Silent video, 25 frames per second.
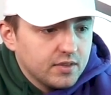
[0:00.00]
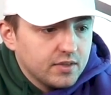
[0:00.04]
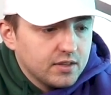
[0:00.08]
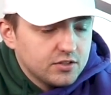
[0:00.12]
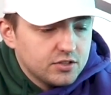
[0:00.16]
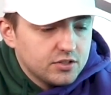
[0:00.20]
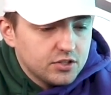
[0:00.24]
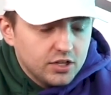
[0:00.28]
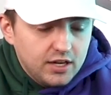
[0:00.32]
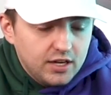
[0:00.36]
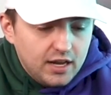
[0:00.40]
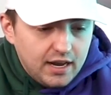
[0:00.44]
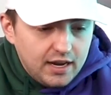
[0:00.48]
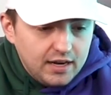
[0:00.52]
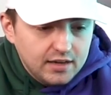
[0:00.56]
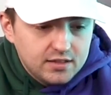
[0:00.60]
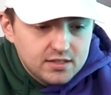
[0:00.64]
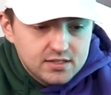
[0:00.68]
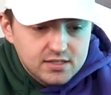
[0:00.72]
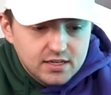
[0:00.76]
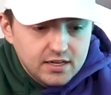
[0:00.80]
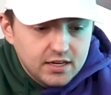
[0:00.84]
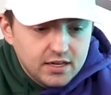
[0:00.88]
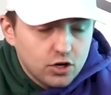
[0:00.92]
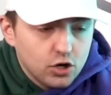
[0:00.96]
So you hate to
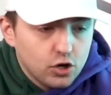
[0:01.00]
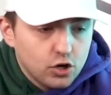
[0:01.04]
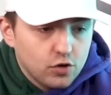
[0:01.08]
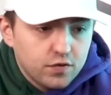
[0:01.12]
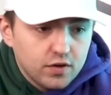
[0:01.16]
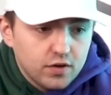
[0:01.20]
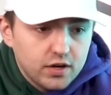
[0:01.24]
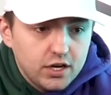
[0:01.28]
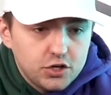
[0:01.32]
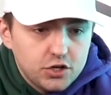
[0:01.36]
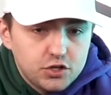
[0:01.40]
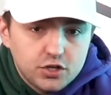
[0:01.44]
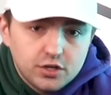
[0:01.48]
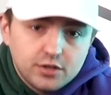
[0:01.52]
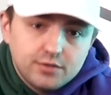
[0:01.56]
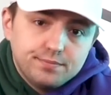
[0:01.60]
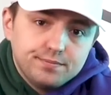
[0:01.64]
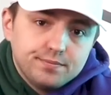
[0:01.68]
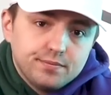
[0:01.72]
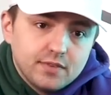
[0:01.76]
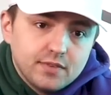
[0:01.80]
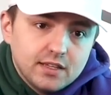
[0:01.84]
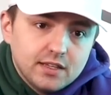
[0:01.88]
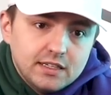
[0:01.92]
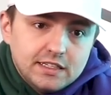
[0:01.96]
see it go for nation.
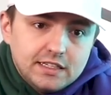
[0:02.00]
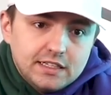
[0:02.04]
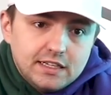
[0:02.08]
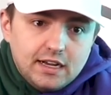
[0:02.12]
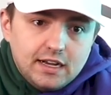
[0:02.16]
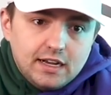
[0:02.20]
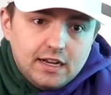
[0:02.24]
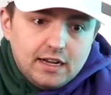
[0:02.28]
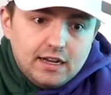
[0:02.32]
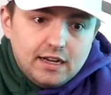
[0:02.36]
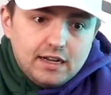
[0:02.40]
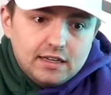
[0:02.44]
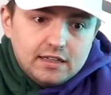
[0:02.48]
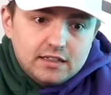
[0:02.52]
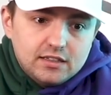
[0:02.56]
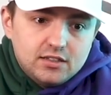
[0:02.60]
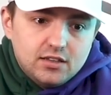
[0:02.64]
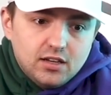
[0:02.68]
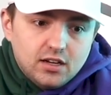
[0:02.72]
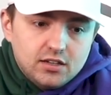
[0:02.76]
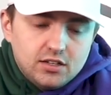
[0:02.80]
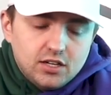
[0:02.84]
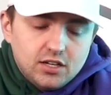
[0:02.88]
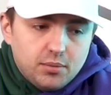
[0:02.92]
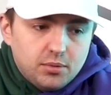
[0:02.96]
A
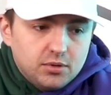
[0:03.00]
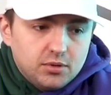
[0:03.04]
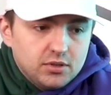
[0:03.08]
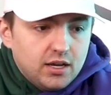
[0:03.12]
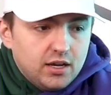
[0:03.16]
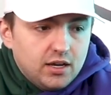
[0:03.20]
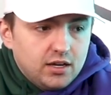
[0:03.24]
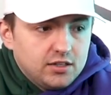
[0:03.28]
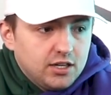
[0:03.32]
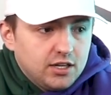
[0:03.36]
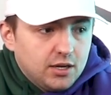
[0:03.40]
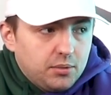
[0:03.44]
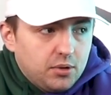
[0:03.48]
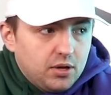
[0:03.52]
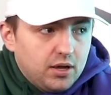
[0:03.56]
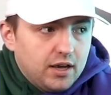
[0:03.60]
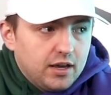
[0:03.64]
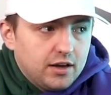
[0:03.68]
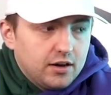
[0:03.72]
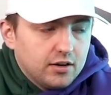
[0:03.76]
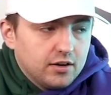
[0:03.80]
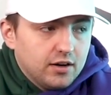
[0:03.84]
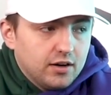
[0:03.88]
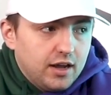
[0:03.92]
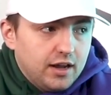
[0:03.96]
double
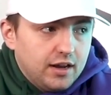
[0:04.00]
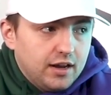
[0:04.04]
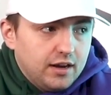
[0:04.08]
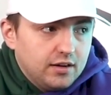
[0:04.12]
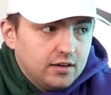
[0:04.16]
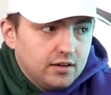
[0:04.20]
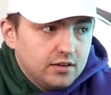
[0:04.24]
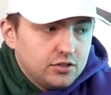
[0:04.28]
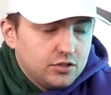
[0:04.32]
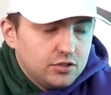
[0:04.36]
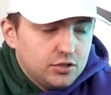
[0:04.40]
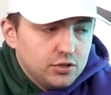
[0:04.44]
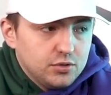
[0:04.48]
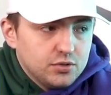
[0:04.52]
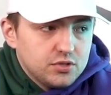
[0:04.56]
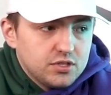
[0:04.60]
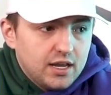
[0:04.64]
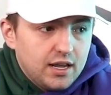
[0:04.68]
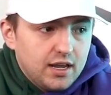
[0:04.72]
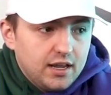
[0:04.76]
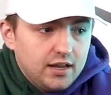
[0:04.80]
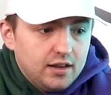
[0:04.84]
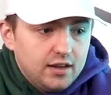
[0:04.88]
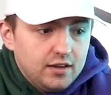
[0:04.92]
header night Tuesday.